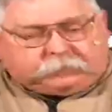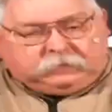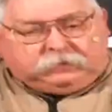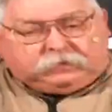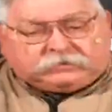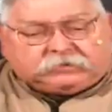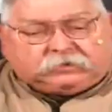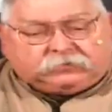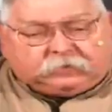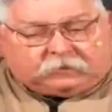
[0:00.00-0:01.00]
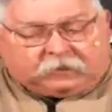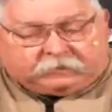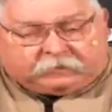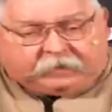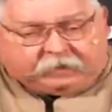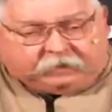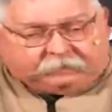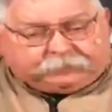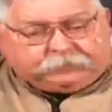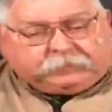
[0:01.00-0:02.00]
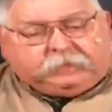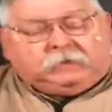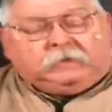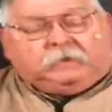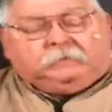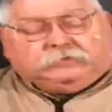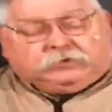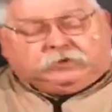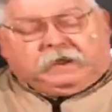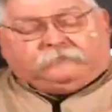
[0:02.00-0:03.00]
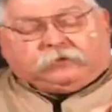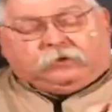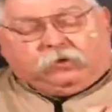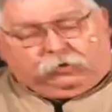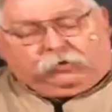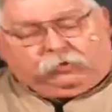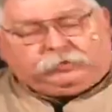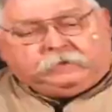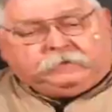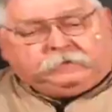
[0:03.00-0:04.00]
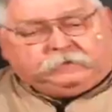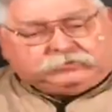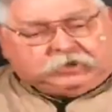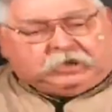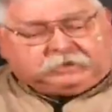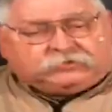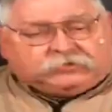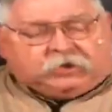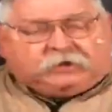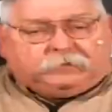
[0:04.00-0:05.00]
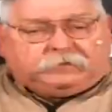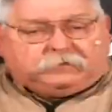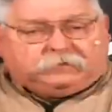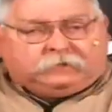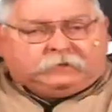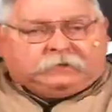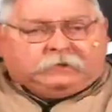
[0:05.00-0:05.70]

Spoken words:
you can still drill on the lathe, but you're going to have to hold the Jacobs chuck with your